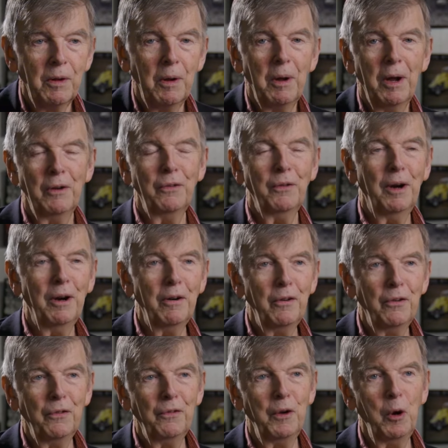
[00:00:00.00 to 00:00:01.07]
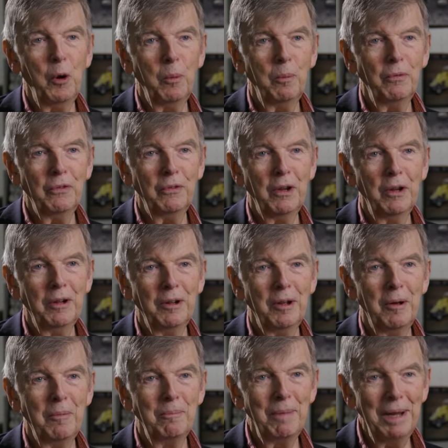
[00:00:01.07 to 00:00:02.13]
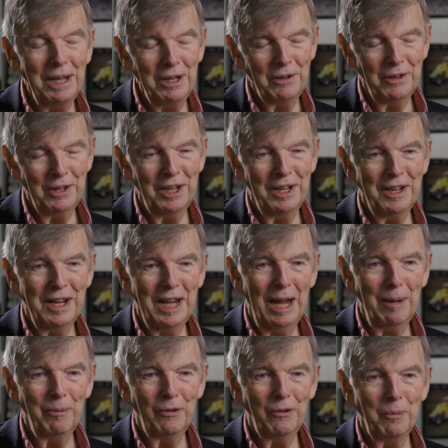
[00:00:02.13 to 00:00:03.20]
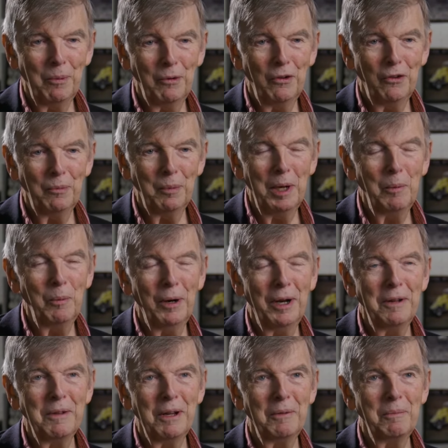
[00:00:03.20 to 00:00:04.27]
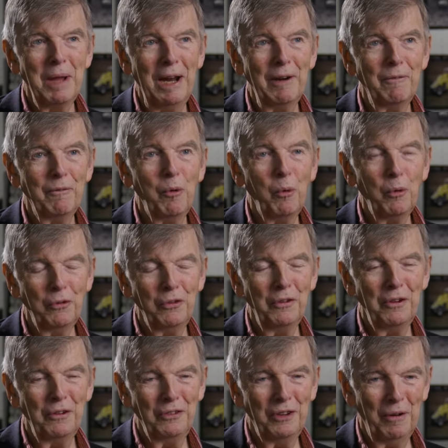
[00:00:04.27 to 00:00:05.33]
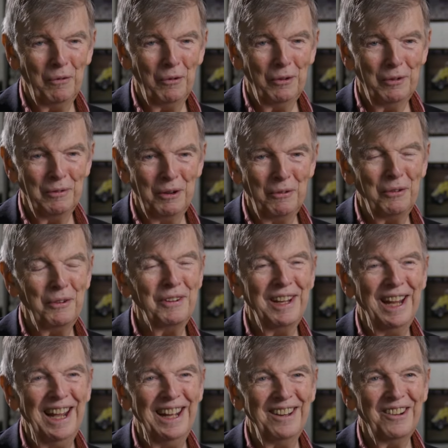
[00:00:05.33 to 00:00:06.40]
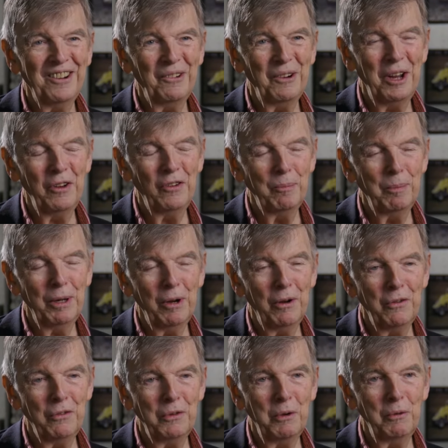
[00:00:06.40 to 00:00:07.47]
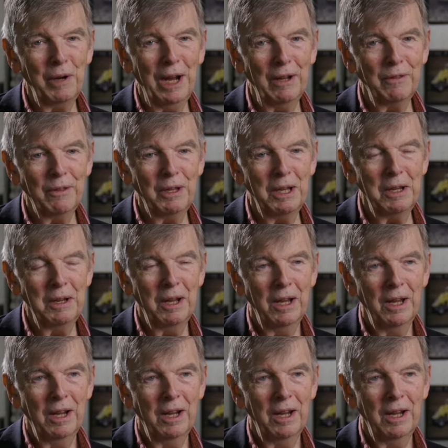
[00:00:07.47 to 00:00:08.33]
As far as films made at the Indianapolis Motor Speedway, that falls into several different categories because you had the